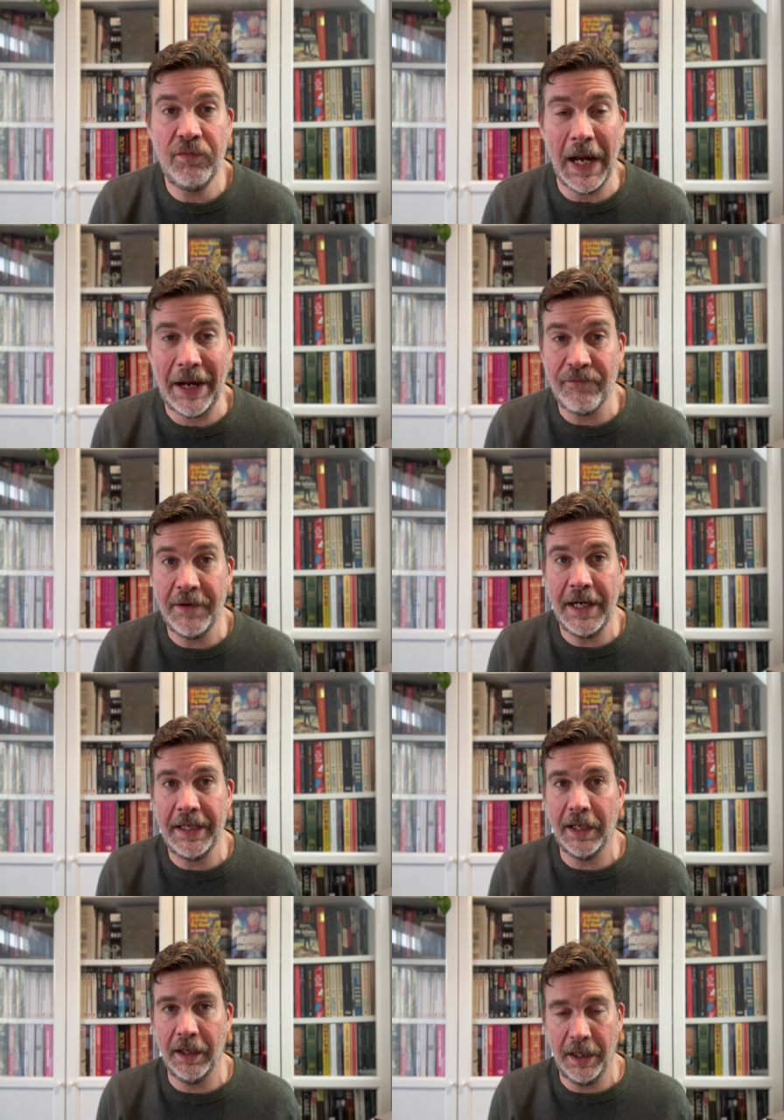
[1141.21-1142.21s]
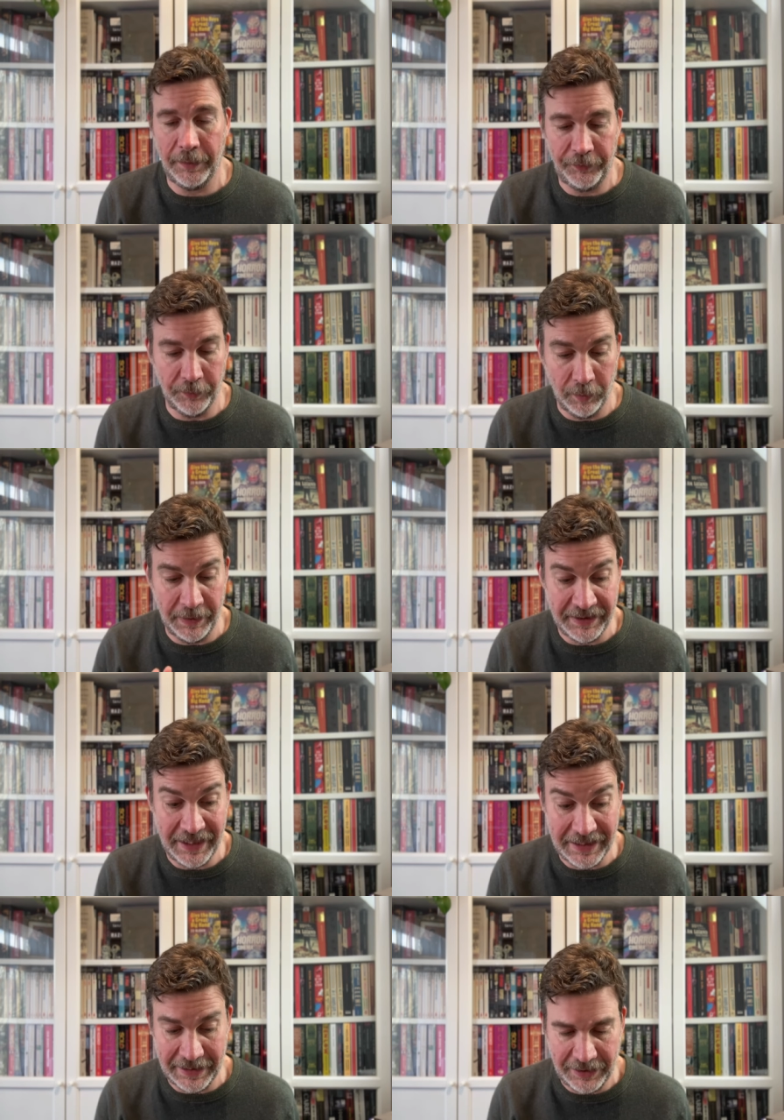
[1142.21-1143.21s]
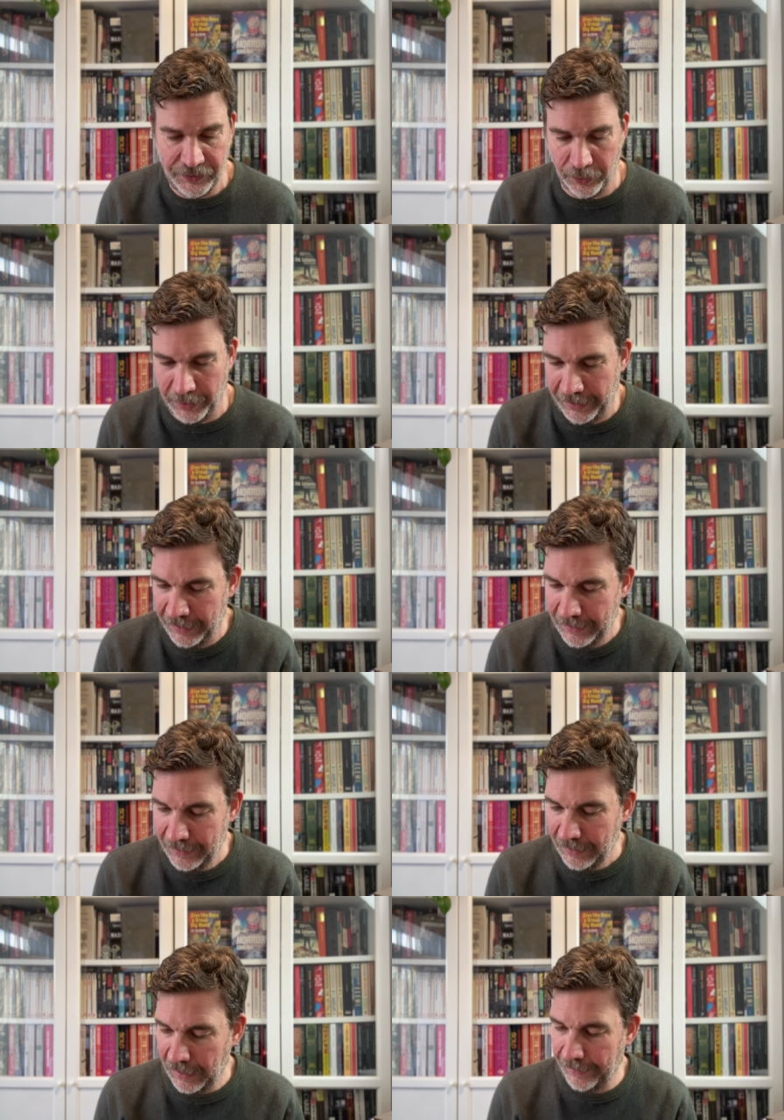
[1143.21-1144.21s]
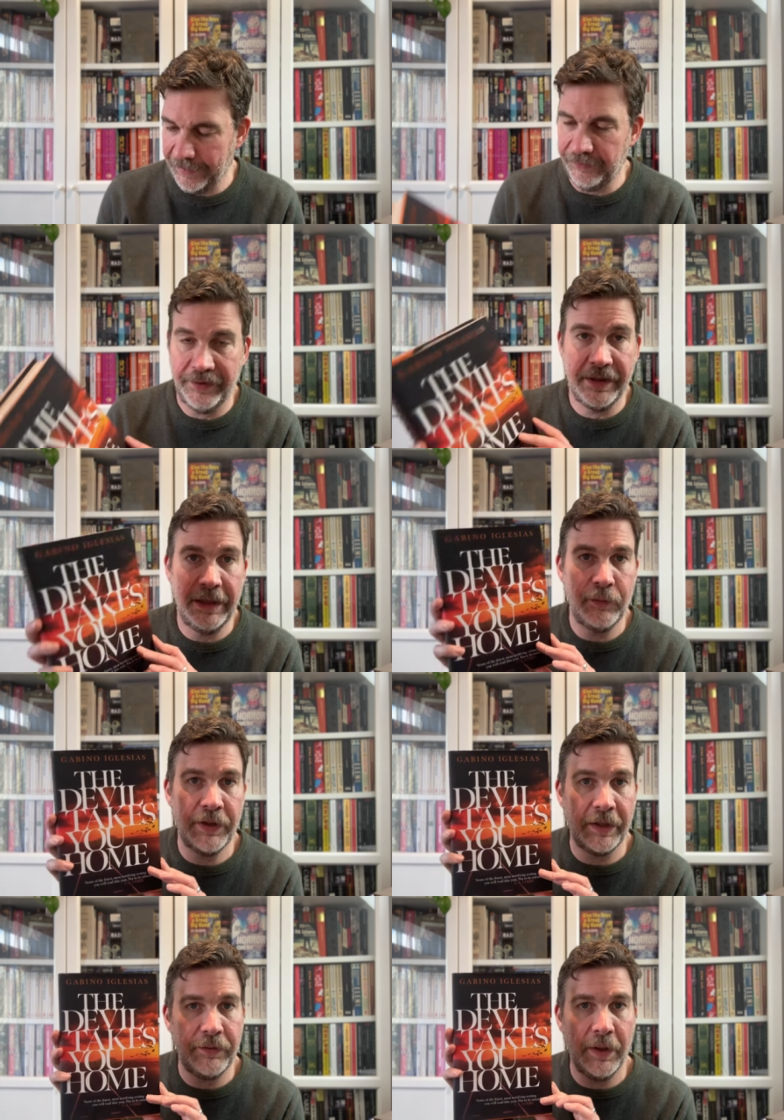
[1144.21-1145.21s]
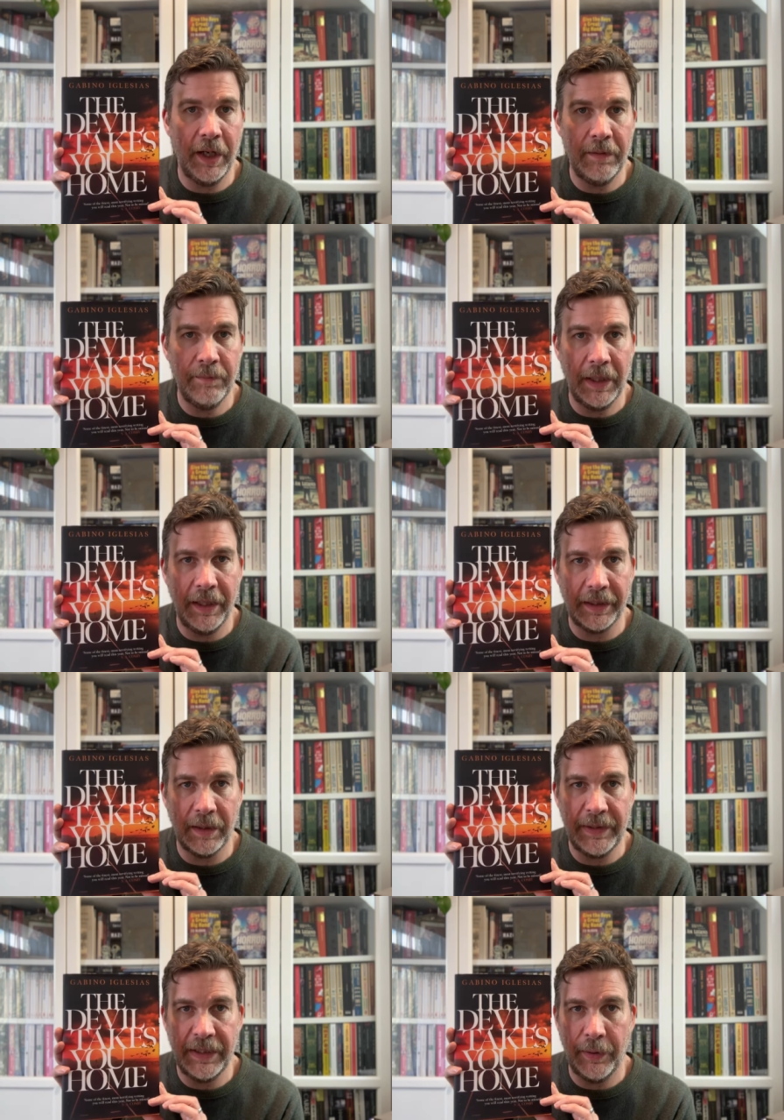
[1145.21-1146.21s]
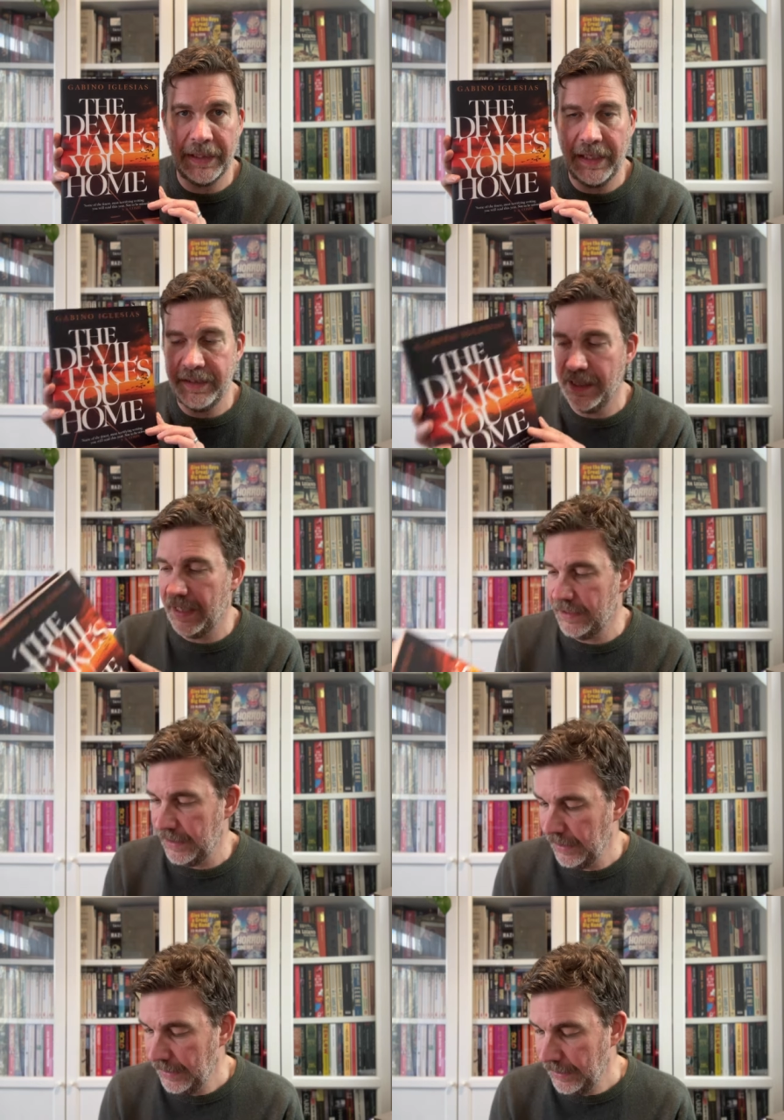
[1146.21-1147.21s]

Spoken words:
had really high hopes for but didn't enjoy. That's The Devil Takes You Home by Gabino Iglesias.